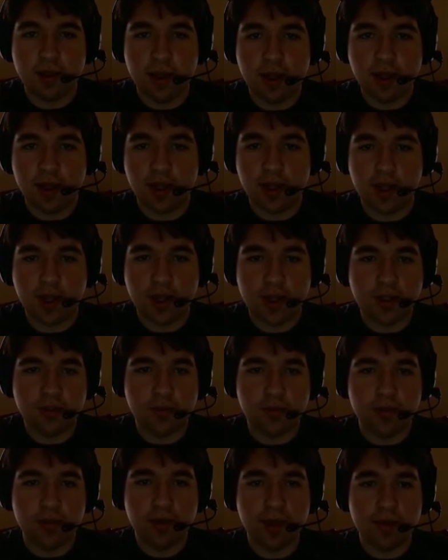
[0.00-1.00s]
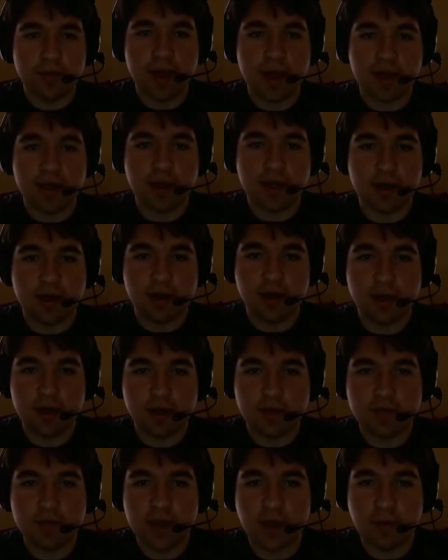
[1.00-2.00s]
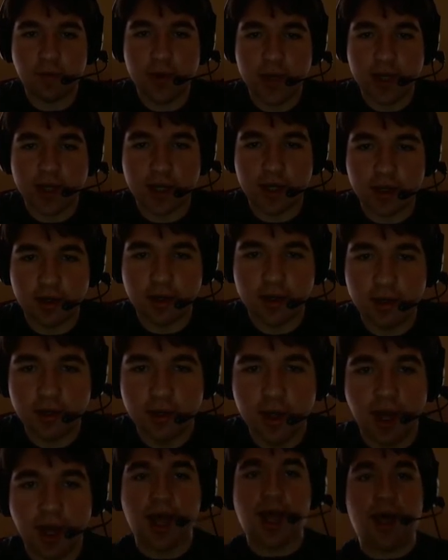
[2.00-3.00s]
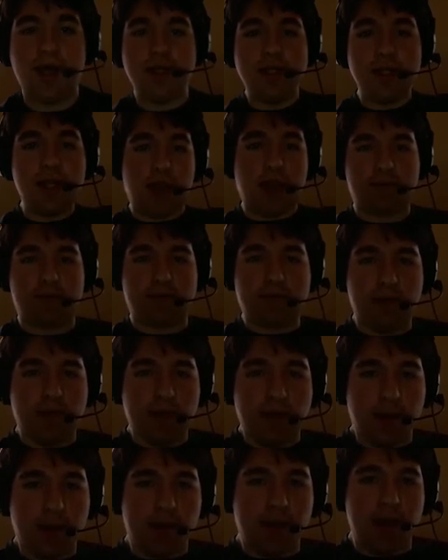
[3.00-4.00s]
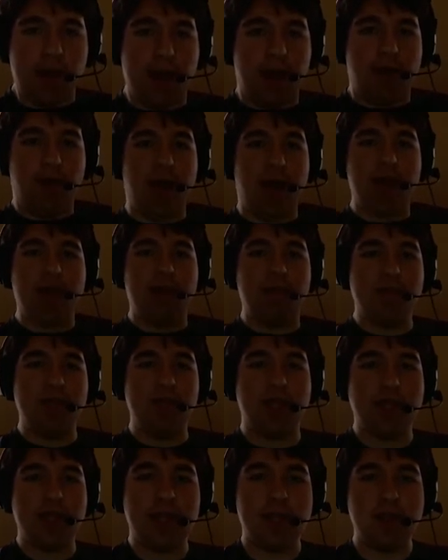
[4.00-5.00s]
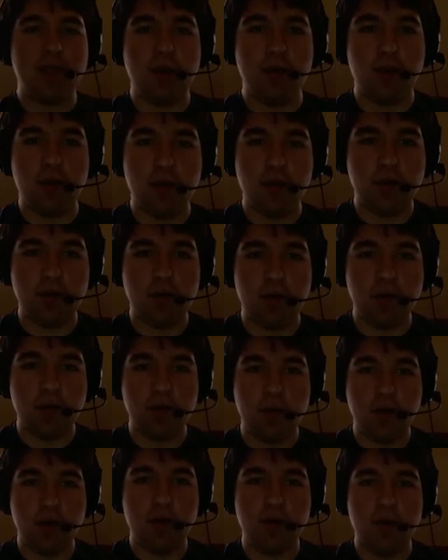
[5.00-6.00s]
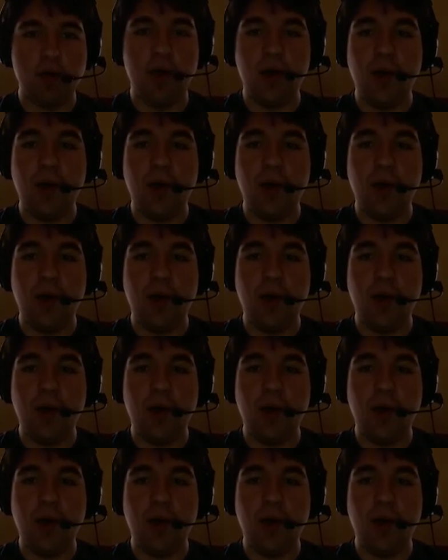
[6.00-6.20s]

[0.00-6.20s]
Hey, hey you! Get back here. Stop winning. Ah! Yes! Now I am in the lead! No, no, no, no, no, no!